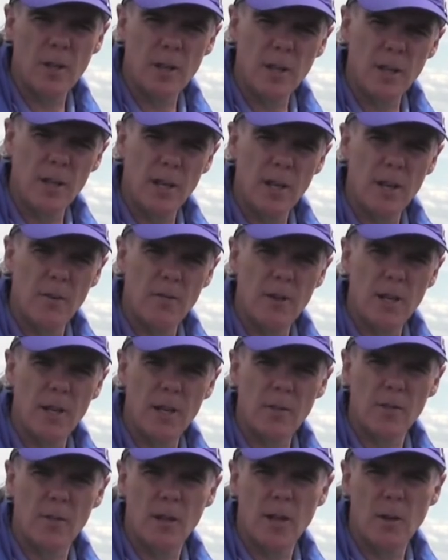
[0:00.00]
then that
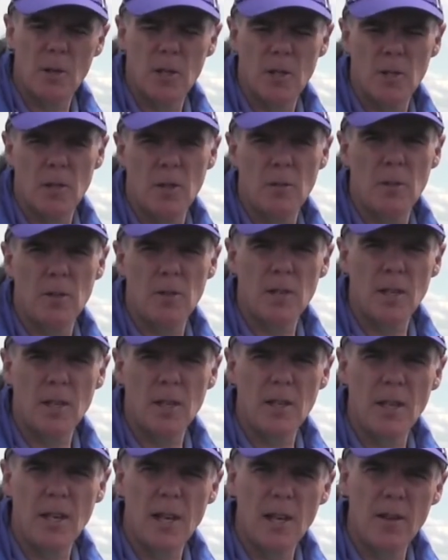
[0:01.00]
affects how much
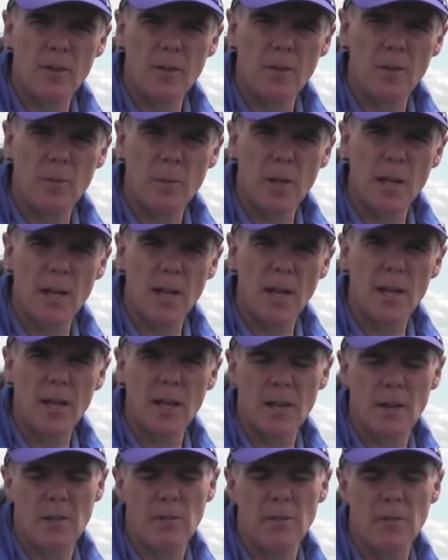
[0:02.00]
herbicide they have to apply.
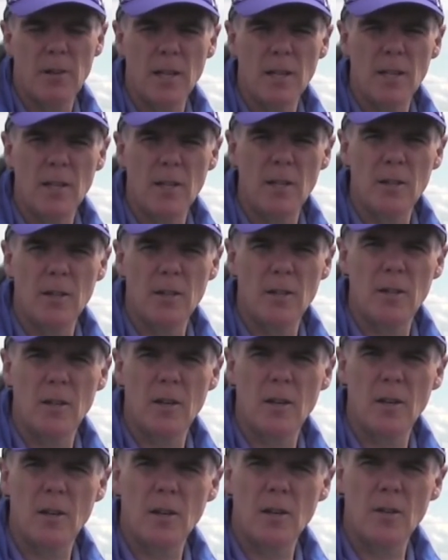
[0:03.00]
It can affect yield, and
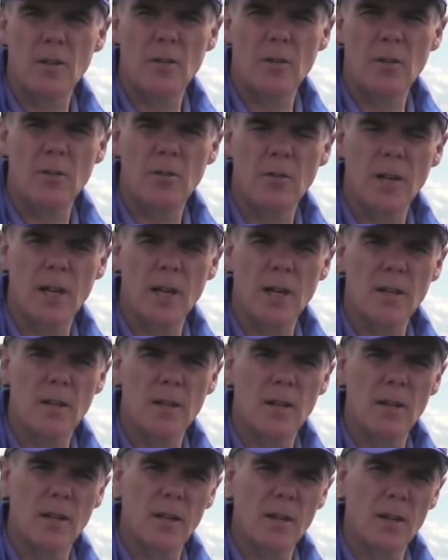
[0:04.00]
it can also
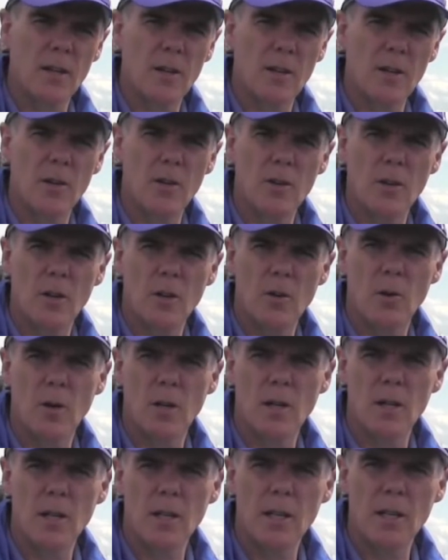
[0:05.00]
affect canola
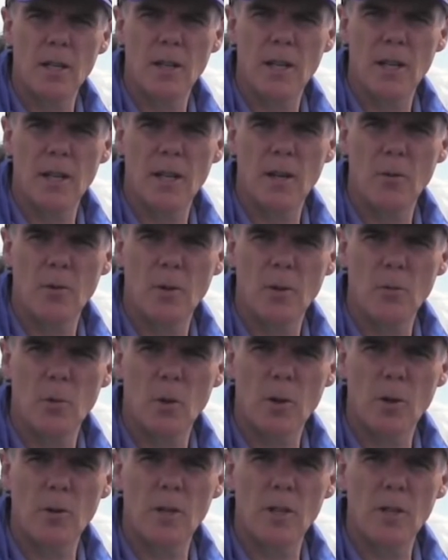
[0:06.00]
quality at the end with
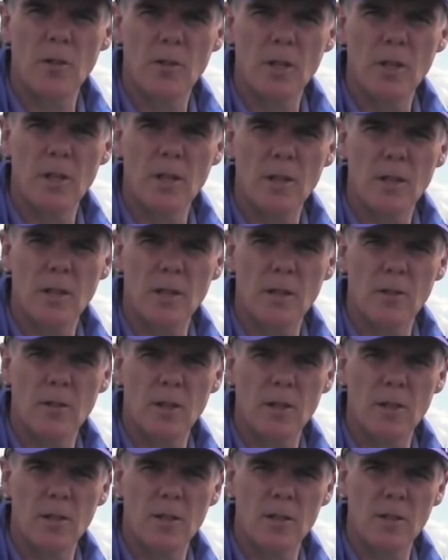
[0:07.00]
more green seed and things
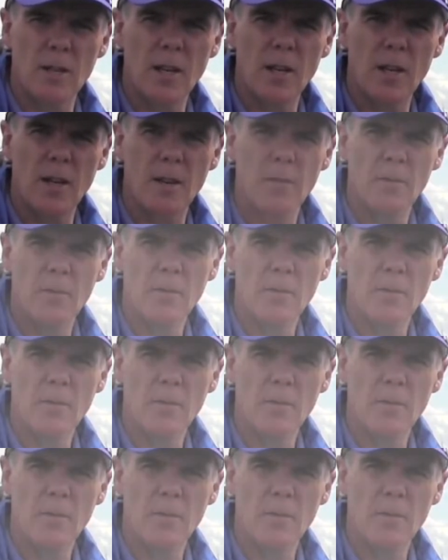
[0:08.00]
such as that.